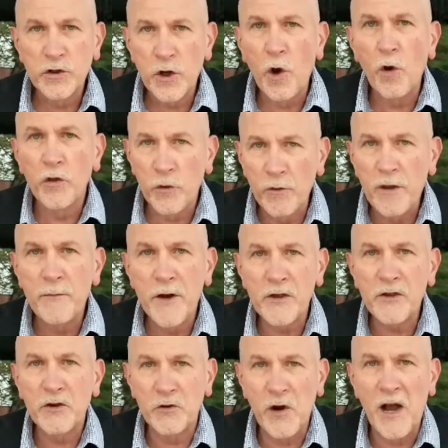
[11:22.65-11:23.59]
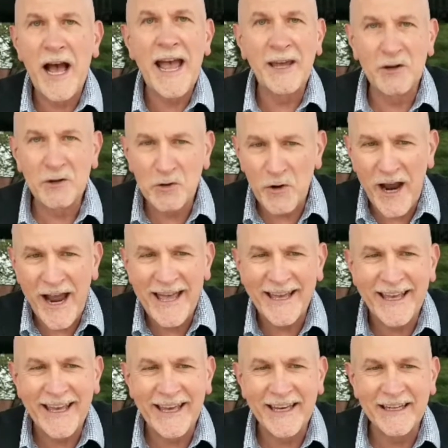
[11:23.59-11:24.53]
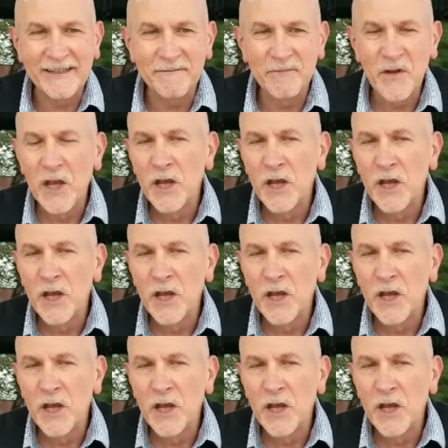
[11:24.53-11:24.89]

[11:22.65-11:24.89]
told that we must try and try again.